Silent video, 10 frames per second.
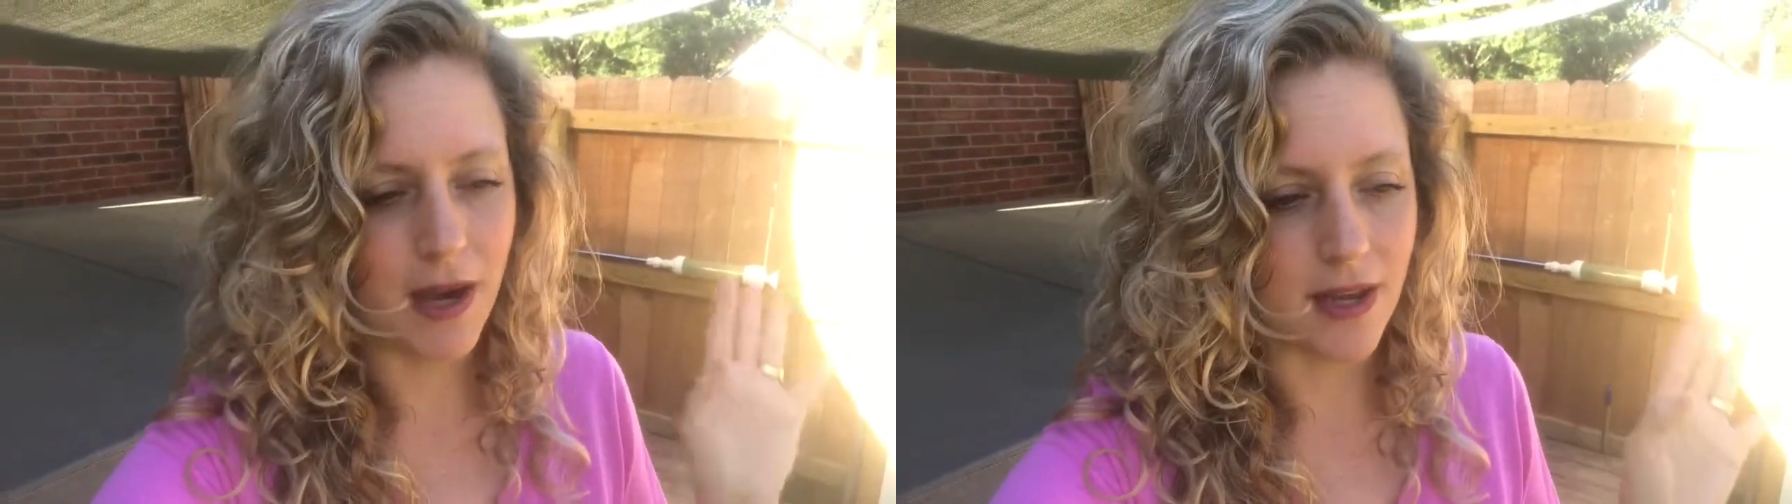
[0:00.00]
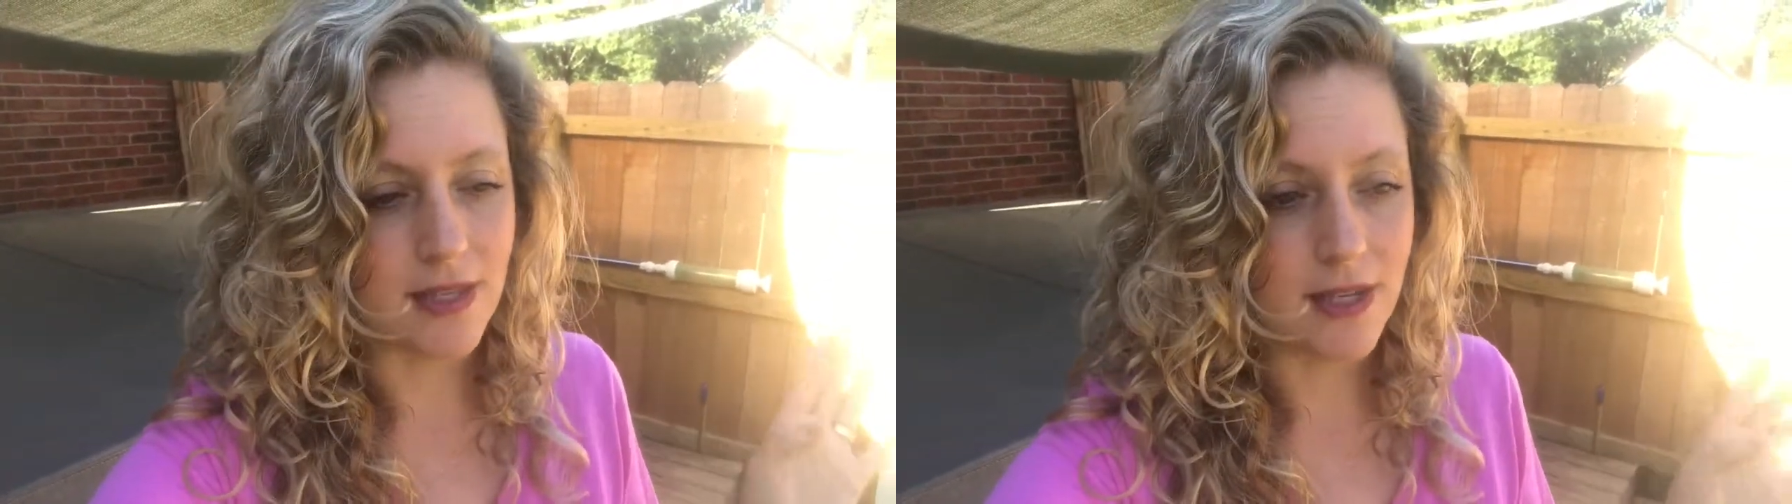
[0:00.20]

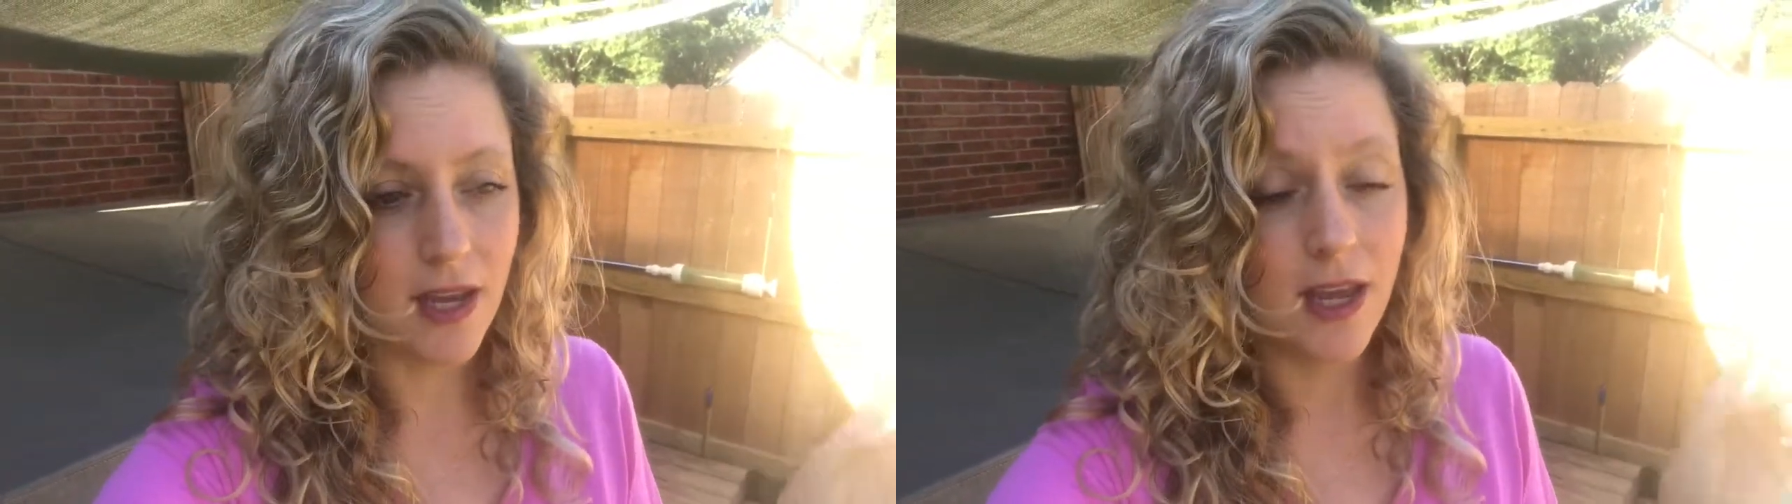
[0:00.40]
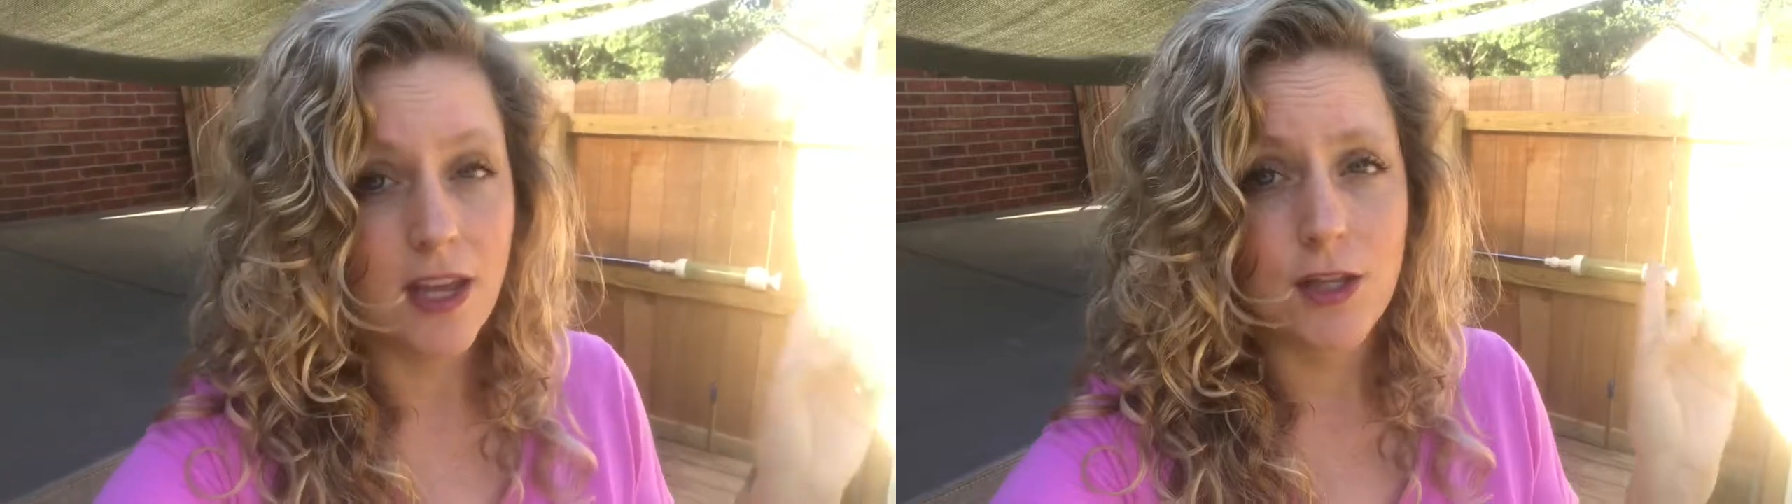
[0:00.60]
But
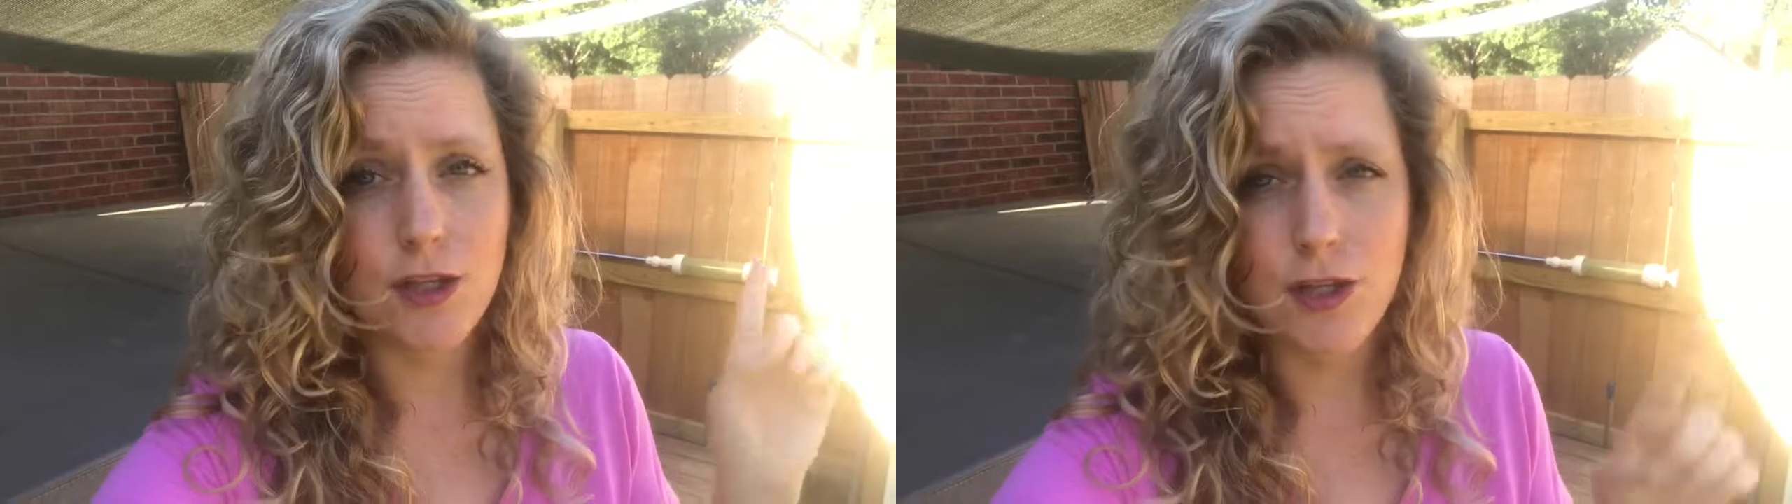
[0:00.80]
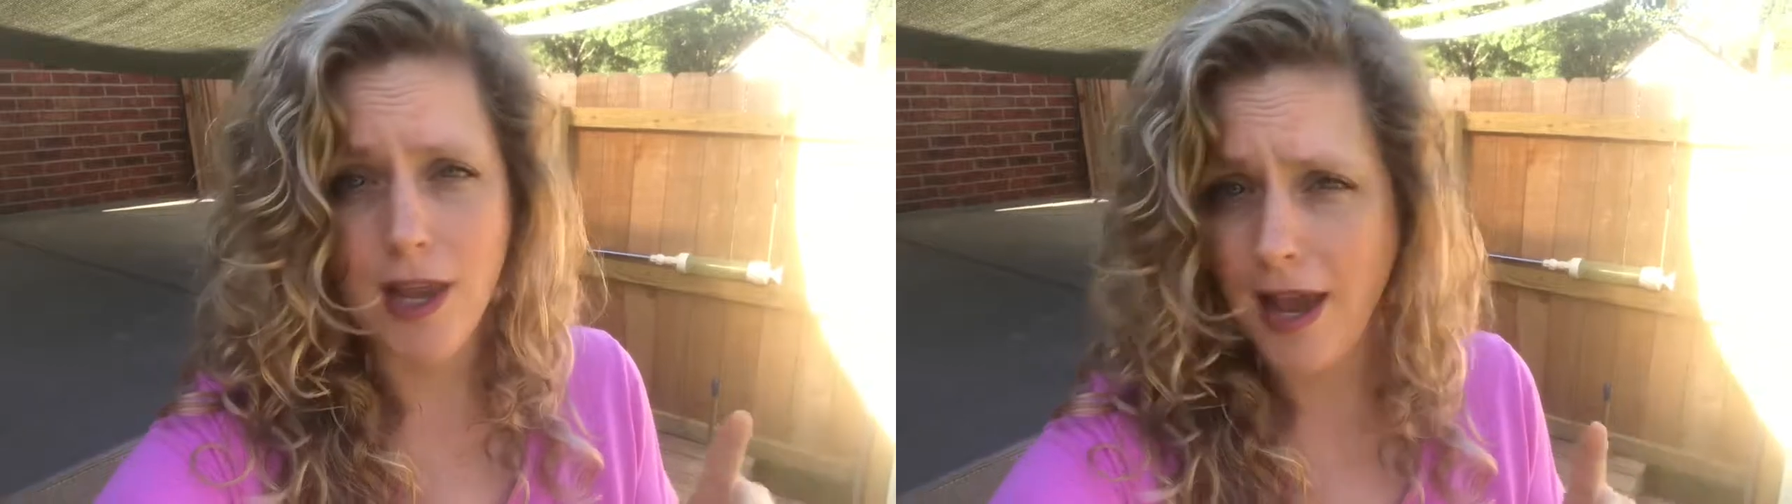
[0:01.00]

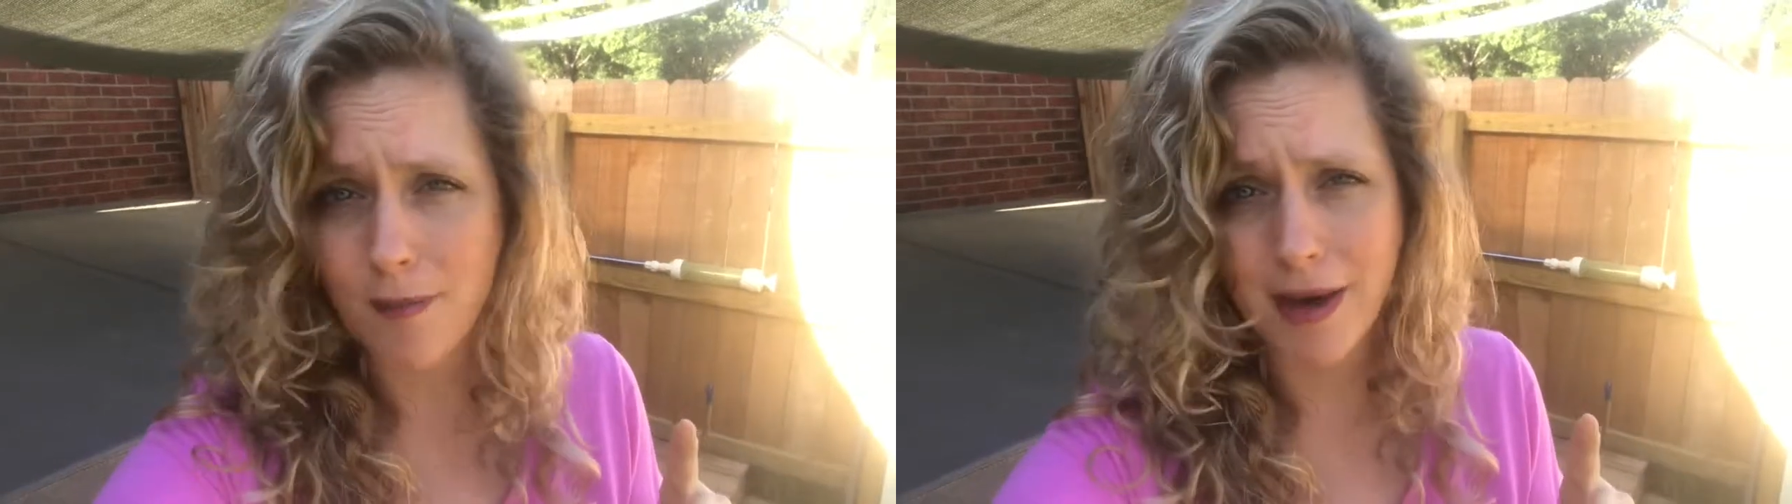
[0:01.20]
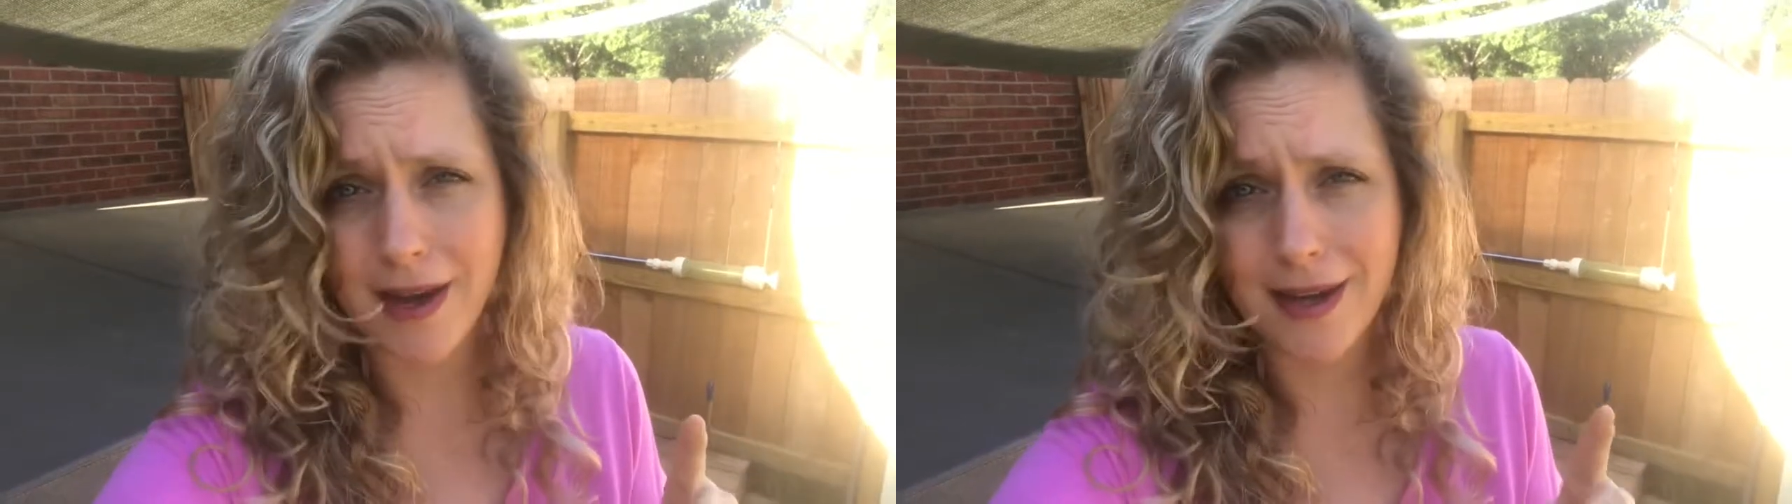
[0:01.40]

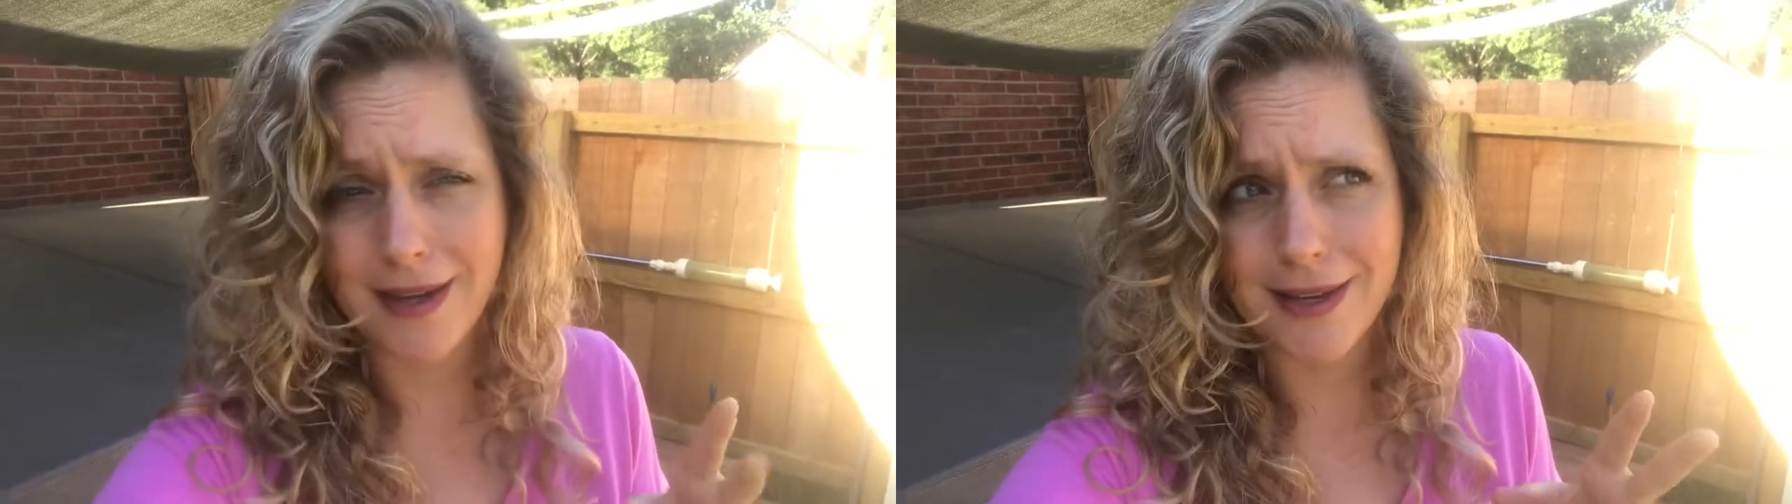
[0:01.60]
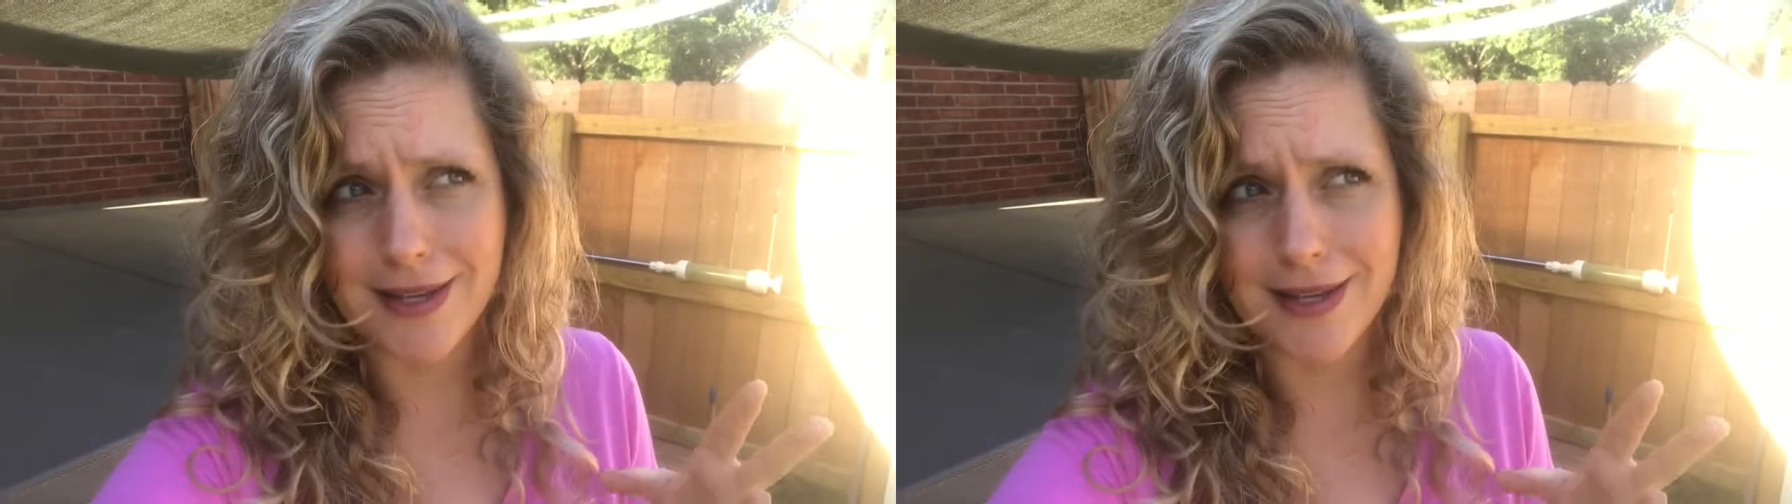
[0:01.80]
am I